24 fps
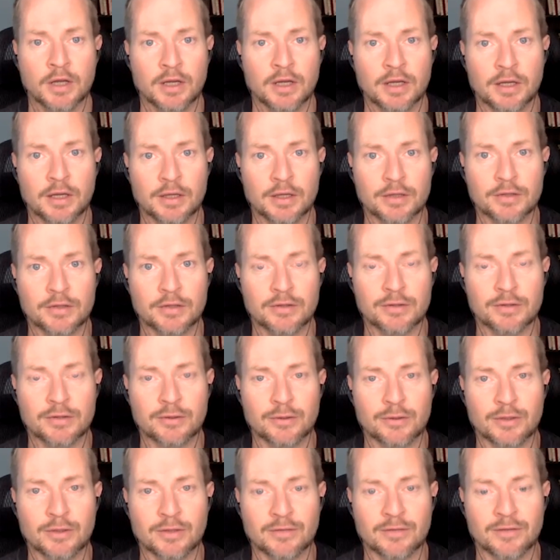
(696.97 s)
is
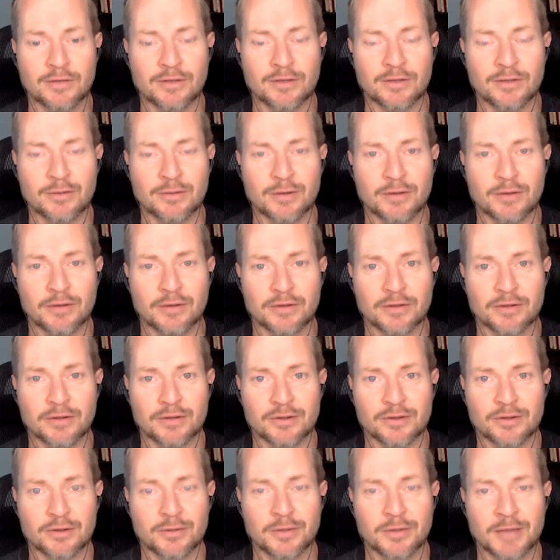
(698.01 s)
to convince whoever's
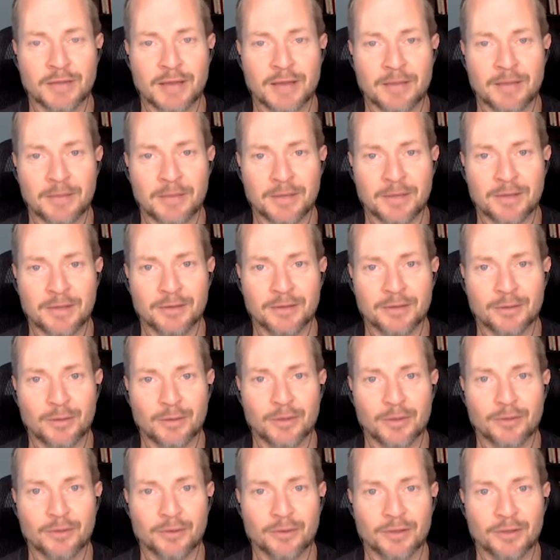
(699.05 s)
consuming that meal that
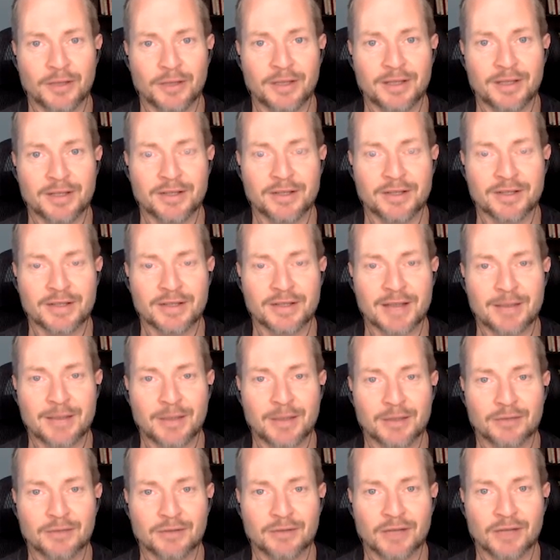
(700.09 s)
what they're eating is just that
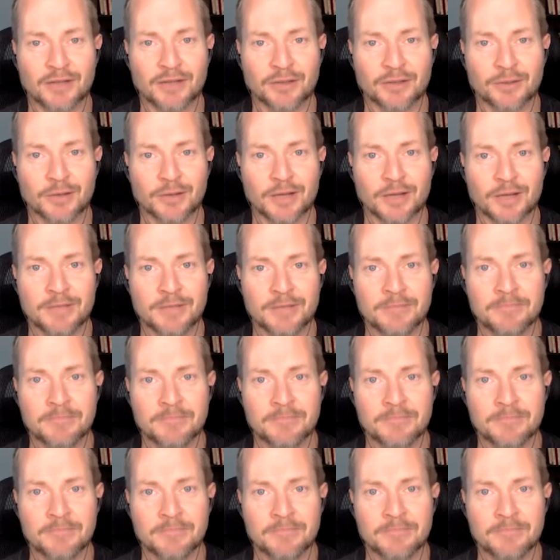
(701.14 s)
much fresher, right?